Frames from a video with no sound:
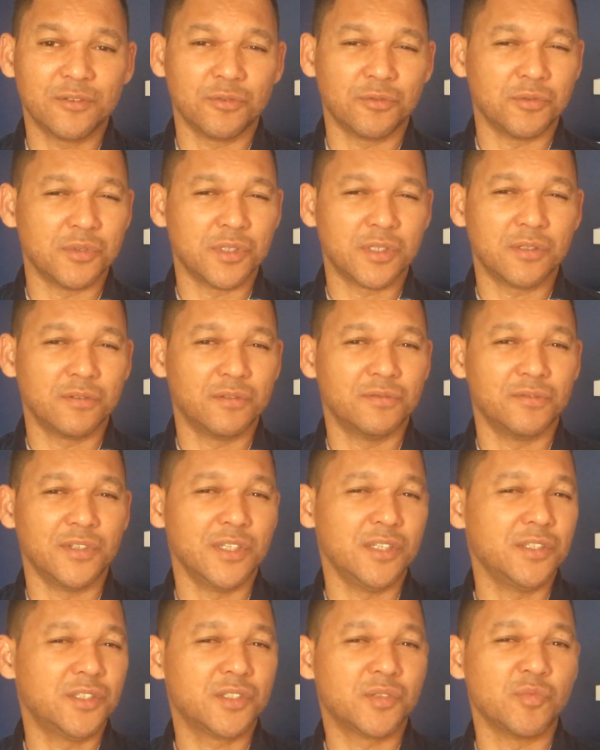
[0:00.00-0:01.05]
or was still
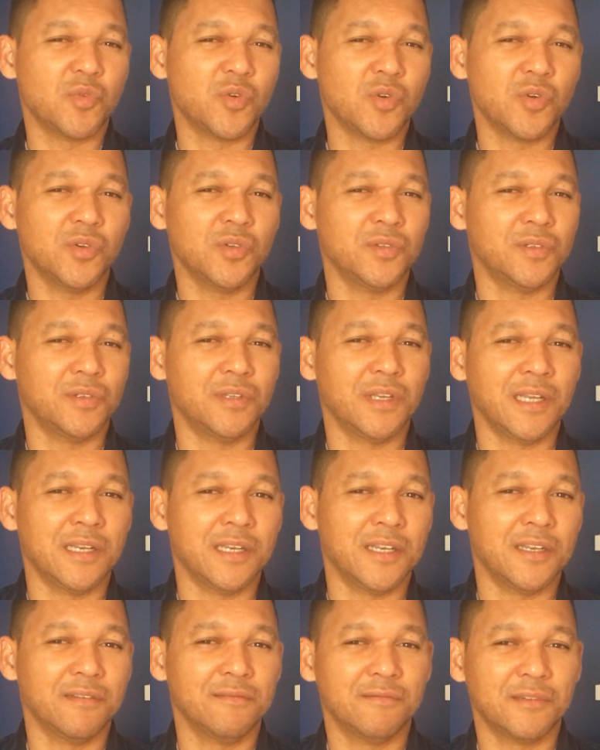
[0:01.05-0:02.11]
very small
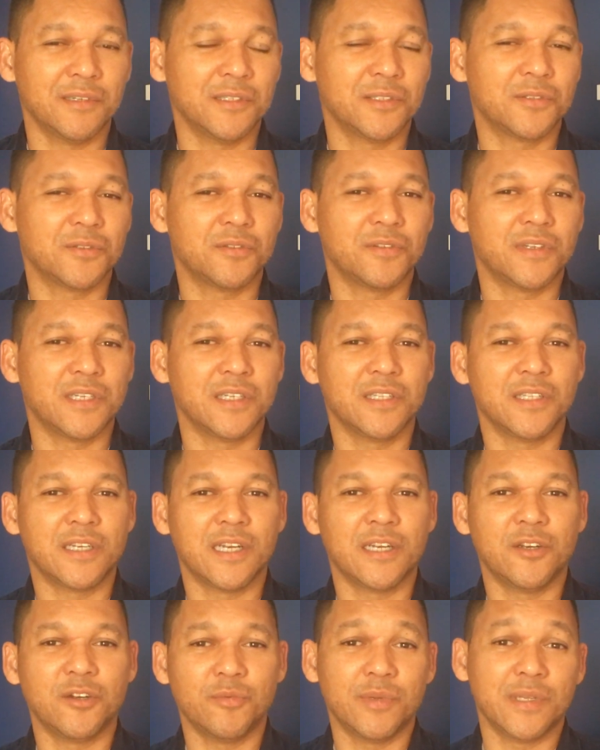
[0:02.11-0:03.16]
and sort of under the
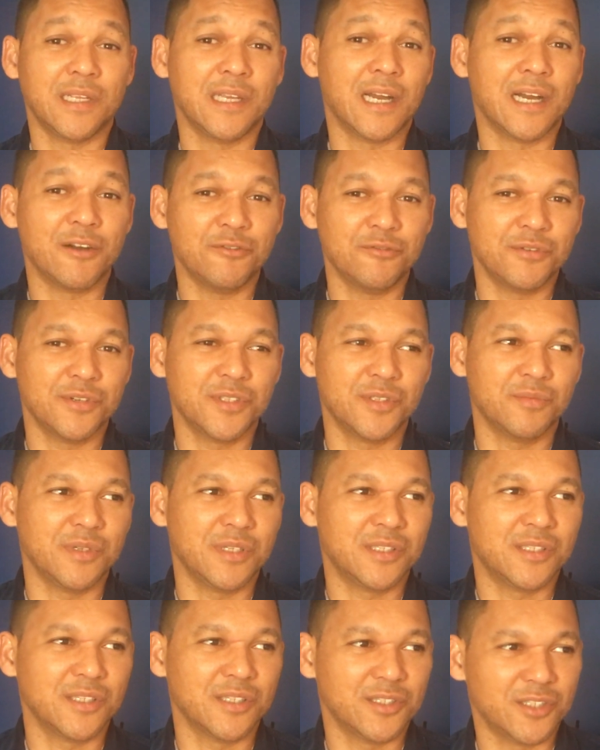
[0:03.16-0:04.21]
radar, but Yahoo was a big
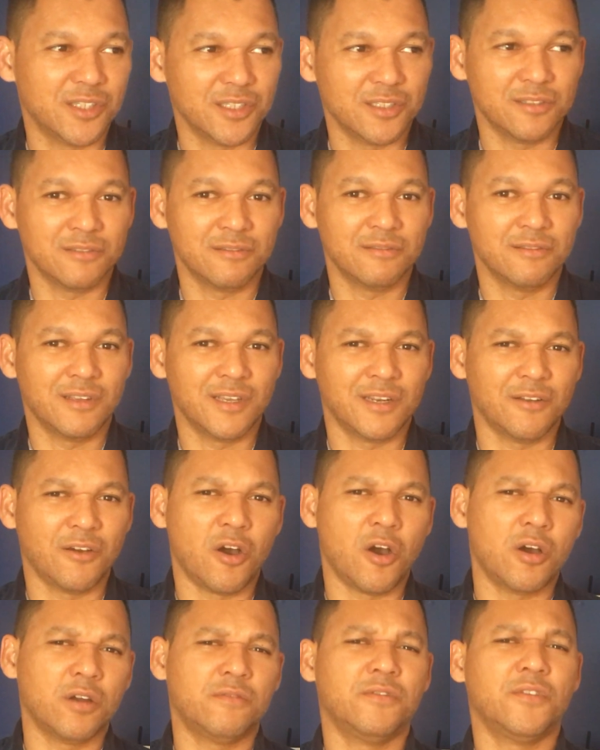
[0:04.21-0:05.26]
search engine. And
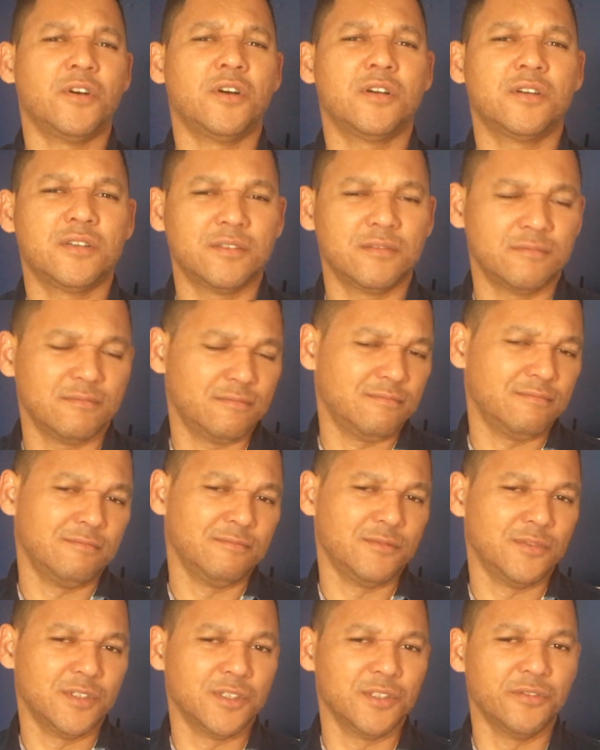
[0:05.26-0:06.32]
Aardvark,
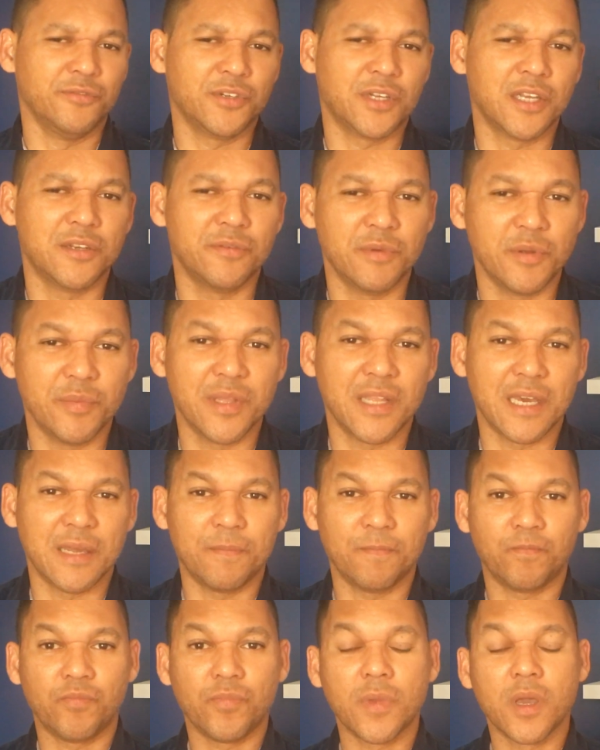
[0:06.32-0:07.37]
I don't know if you can remember that.
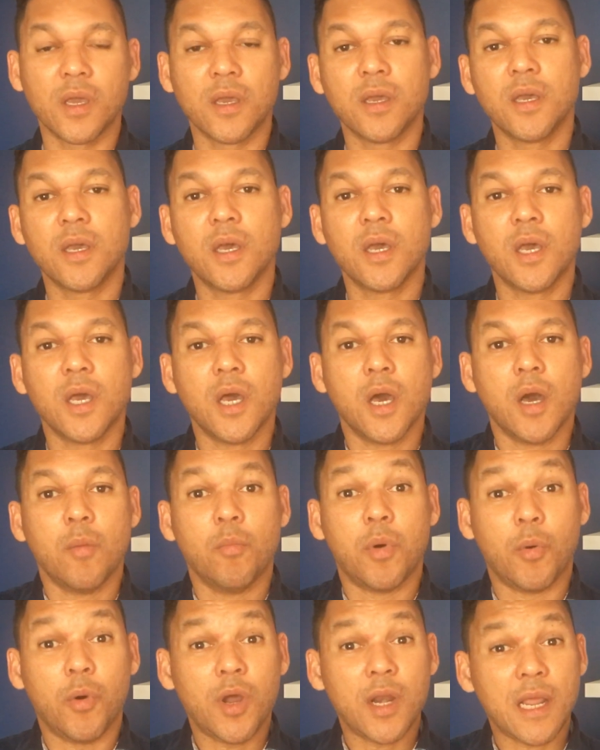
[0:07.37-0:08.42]

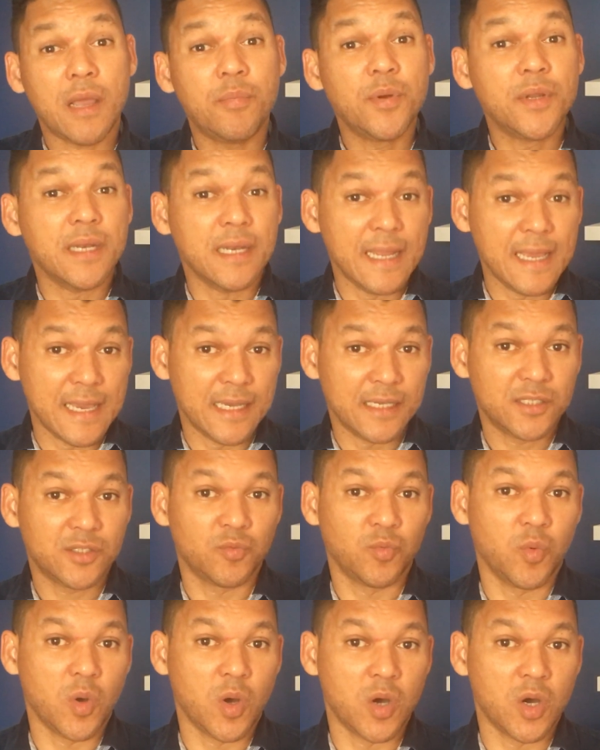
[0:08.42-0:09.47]
But what happened
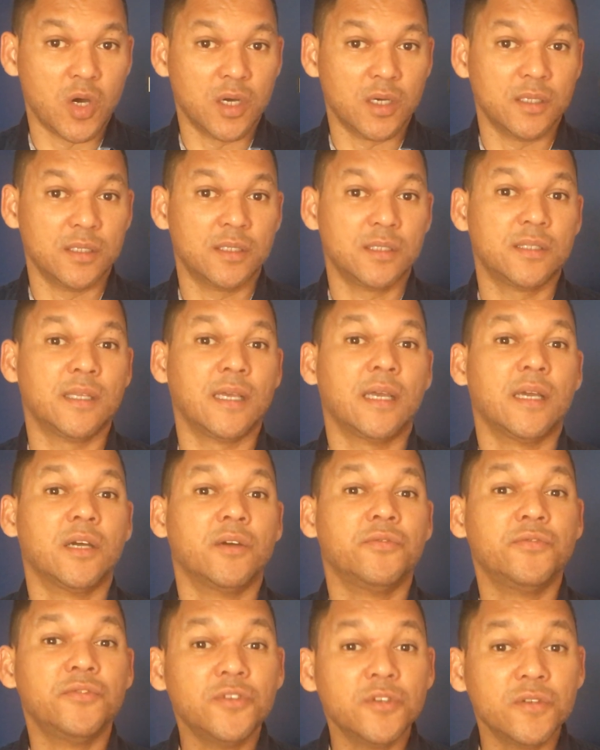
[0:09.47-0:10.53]
next was that a
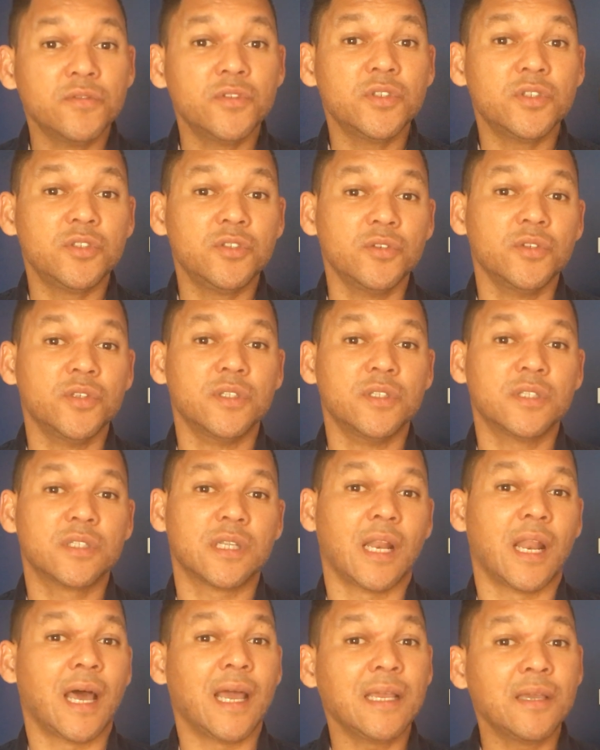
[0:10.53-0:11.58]
few of the students
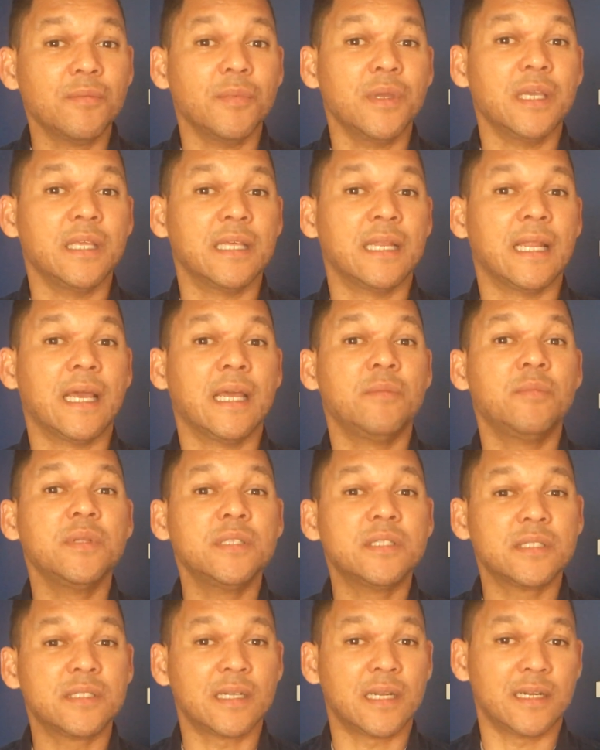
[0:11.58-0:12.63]
like me that had been
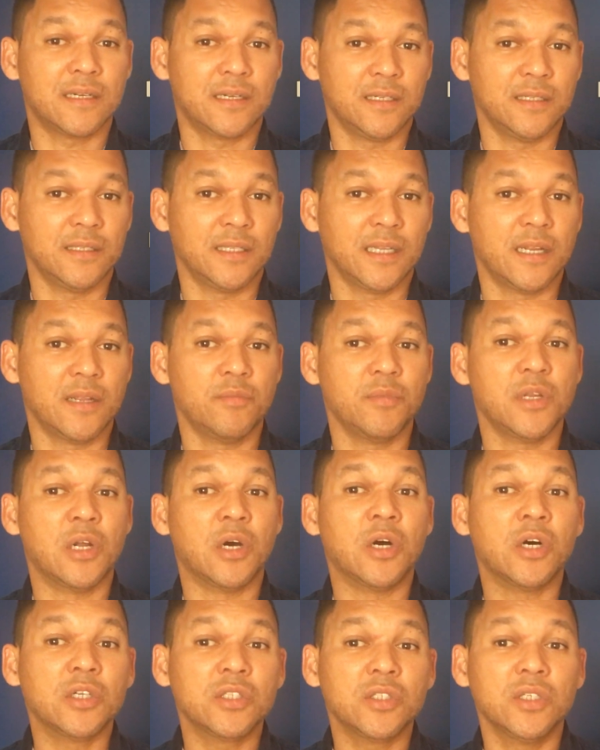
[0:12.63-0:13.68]
struggling, that had been
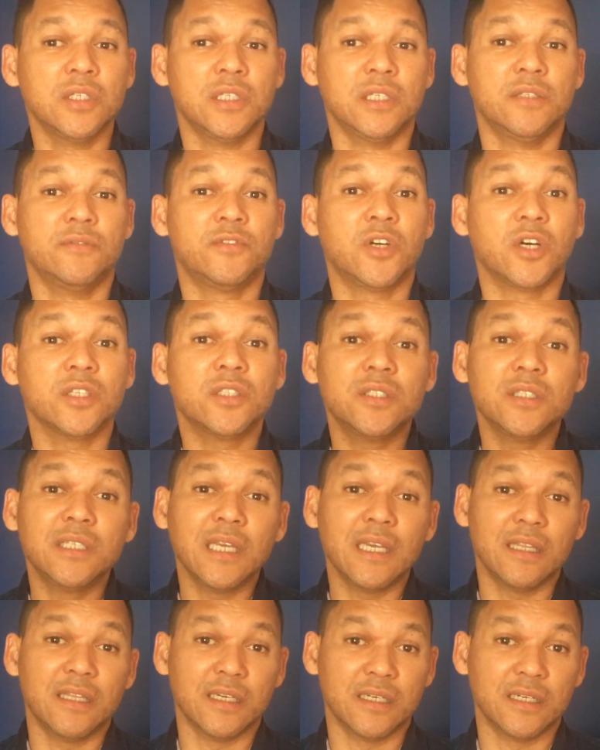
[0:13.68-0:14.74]
asked to leave, got
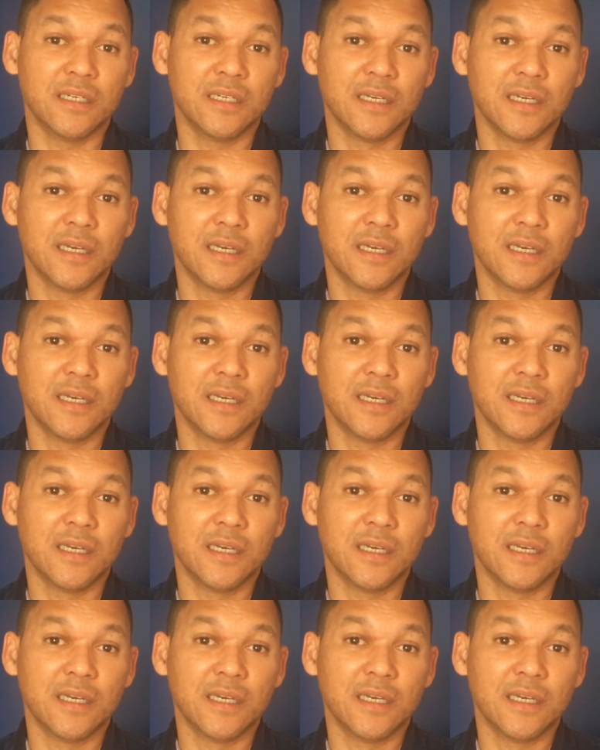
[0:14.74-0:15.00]
together